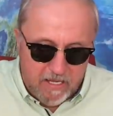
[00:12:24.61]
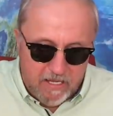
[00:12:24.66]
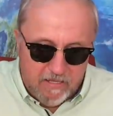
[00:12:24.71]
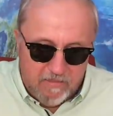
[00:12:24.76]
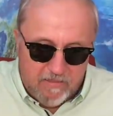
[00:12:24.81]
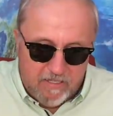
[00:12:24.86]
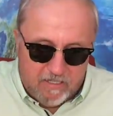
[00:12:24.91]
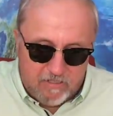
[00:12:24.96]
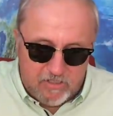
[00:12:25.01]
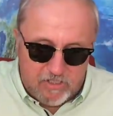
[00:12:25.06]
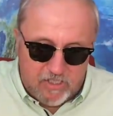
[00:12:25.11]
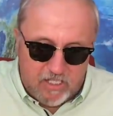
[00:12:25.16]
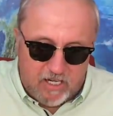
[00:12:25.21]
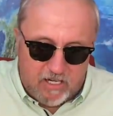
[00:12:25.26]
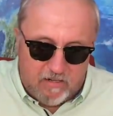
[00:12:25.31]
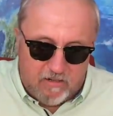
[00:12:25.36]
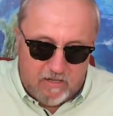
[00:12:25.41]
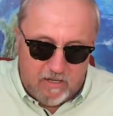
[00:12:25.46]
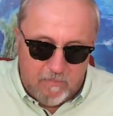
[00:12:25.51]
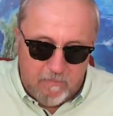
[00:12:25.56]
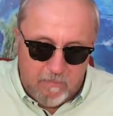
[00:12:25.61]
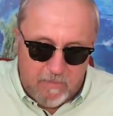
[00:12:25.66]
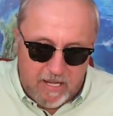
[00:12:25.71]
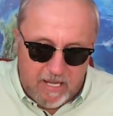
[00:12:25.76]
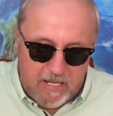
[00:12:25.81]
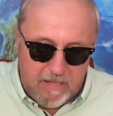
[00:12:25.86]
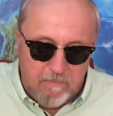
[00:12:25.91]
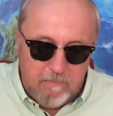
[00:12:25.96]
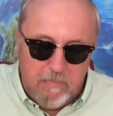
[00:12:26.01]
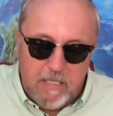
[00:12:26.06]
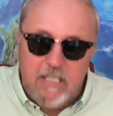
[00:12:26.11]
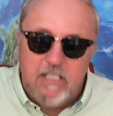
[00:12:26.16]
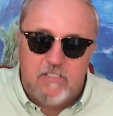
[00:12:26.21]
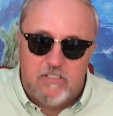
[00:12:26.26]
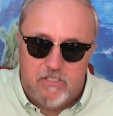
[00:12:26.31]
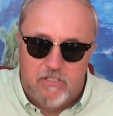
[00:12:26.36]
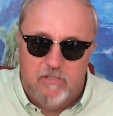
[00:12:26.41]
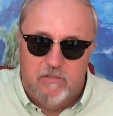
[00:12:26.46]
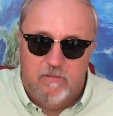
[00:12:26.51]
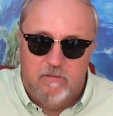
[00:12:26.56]
there shall a man
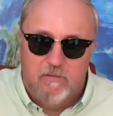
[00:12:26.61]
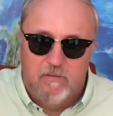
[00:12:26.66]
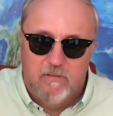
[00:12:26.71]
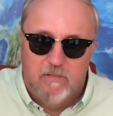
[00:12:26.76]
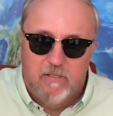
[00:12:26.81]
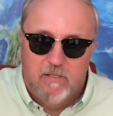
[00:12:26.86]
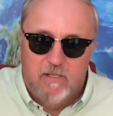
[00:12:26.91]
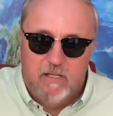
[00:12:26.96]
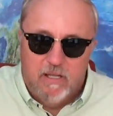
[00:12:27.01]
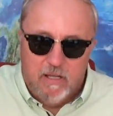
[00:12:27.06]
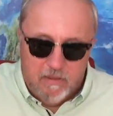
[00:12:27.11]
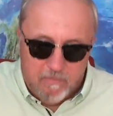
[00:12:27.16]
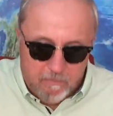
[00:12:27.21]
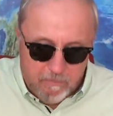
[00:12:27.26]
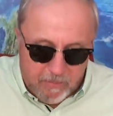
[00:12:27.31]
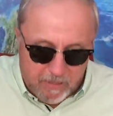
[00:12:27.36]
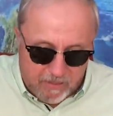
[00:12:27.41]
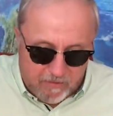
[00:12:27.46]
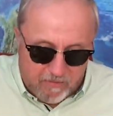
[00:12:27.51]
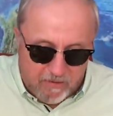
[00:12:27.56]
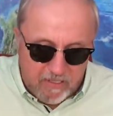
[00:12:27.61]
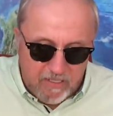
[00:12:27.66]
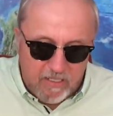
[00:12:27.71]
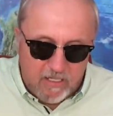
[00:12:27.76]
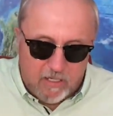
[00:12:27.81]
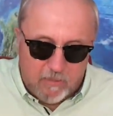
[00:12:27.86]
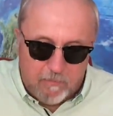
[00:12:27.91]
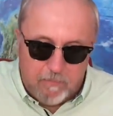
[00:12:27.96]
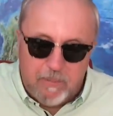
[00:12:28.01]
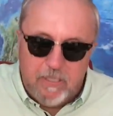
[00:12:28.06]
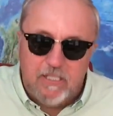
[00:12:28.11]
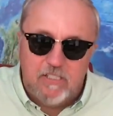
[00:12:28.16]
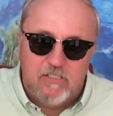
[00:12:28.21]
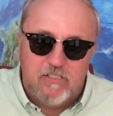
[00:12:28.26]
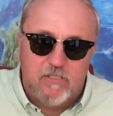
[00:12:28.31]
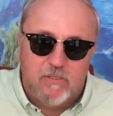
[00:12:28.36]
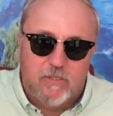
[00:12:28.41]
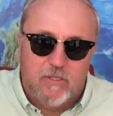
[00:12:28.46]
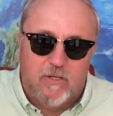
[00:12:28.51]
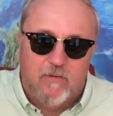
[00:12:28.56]
meet you, bearing a
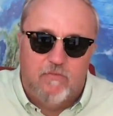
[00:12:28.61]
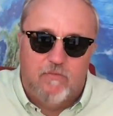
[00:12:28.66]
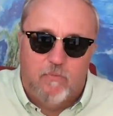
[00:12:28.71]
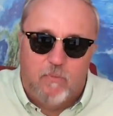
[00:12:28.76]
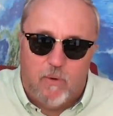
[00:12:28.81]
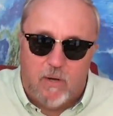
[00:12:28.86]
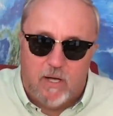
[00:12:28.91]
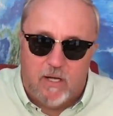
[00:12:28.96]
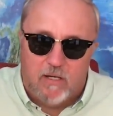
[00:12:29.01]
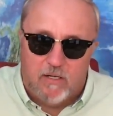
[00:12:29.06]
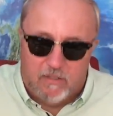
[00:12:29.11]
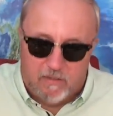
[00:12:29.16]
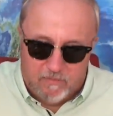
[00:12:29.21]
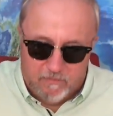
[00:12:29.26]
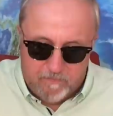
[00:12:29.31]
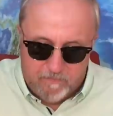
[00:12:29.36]
pitcher of water.